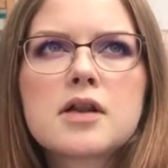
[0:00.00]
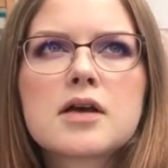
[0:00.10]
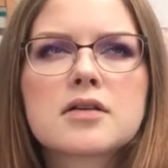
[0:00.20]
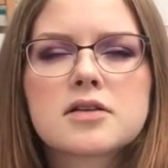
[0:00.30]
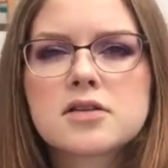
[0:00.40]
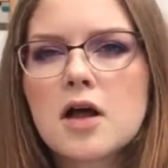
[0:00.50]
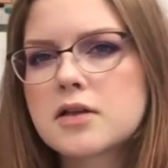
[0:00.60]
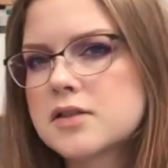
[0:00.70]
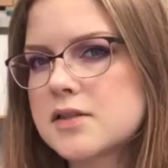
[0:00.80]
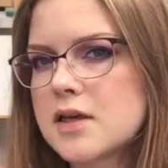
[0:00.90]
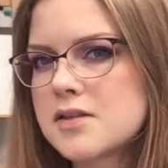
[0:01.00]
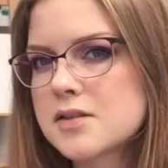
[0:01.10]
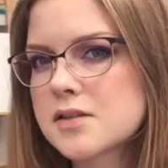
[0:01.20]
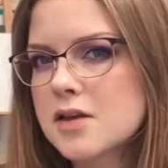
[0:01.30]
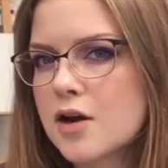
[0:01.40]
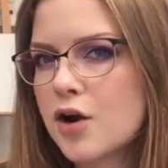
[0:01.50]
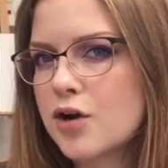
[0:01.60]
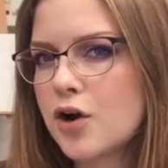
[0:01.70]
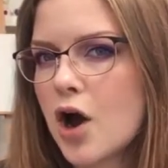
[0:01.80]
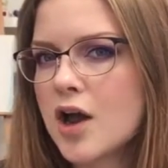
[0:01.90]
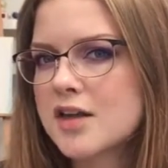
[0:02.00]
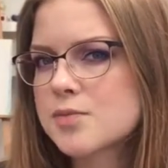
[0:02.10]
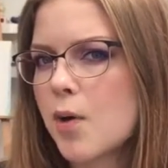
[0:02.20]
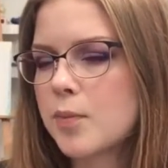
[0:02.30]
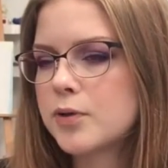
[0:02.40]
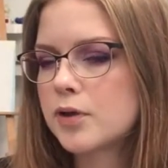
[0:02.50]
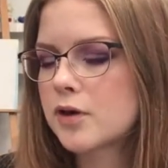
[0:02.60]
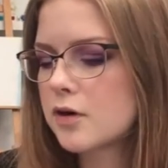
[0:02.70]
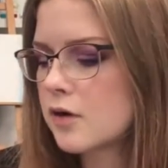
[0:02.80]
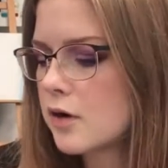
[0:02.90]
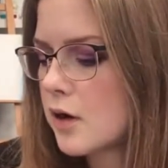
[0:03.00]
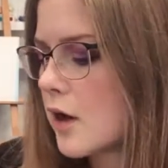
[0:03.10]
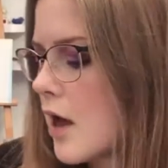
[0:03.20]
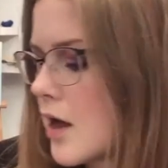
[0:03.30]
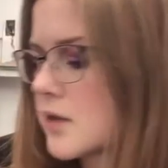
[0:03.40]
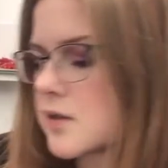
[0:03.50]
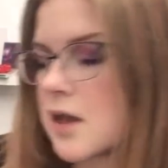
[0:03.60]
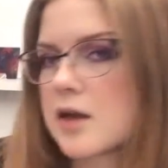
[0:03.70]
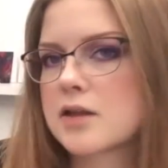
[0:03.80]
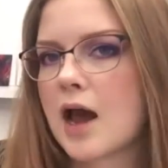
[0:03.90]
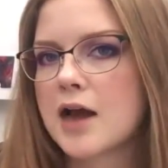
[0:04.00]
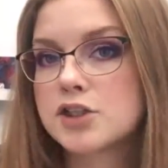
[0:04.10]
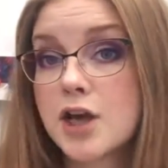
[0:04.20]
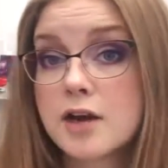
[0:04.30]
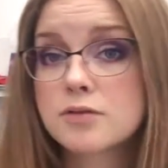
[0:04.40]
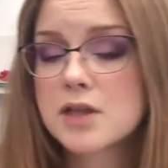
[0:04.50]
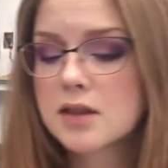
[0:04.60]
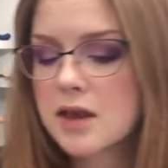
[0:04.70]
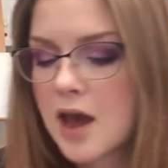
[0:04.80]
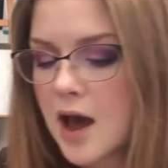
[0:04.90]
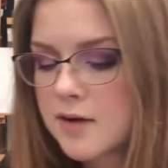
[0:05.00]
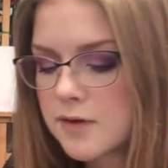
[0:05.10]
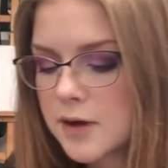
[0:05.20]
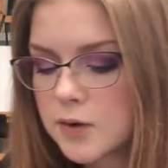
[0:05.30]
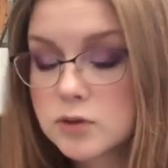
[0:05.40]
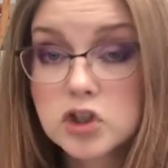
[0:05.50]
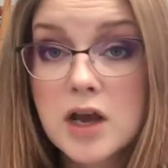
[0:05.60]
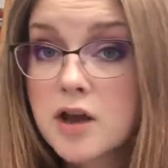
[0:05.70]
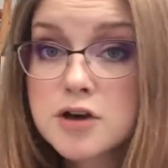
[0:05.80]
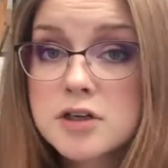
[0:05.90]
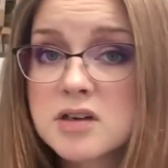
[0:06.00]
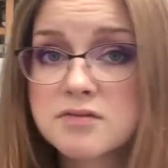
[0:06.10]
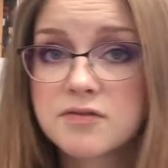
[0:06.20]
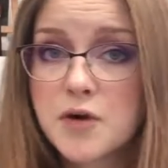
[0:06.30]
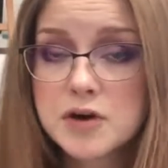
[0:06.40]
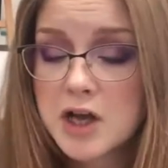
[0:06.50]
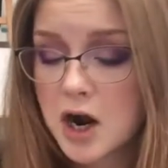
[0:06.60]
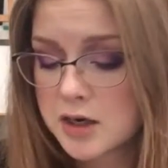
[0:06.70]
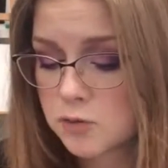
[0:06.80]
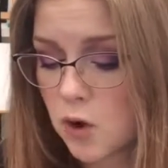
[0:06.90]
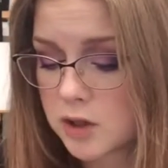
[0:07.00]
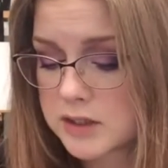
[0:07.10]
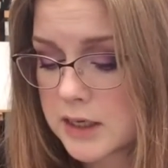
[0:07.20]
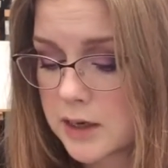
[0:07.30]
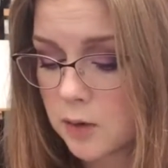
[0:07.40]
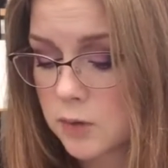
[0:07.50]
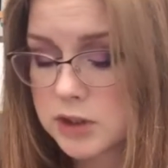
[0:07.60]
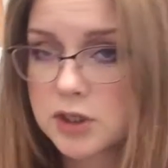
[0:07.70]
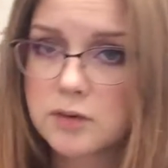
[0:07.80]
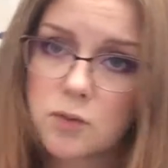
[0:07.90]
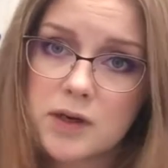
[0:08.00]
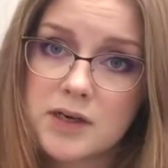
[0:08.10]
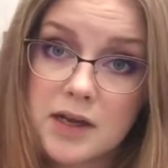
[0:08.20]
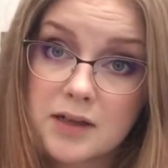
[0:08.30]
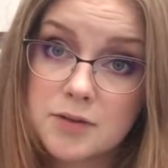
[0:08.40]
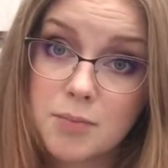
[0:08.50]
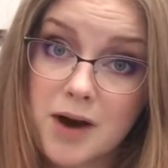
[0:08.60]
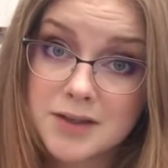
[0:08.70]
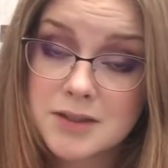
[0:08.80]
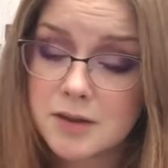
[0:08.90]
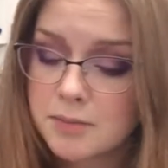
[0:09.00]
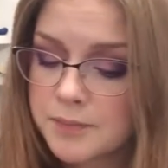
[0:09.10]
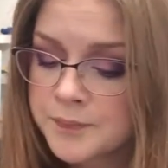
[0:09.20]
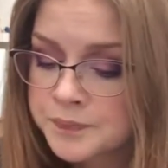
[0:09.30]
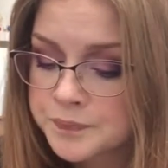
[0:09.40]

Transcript: like the solid scents are not as popular as like the eyeshadows that they have, which I heard are very high quality, and I wish I one day to buy some.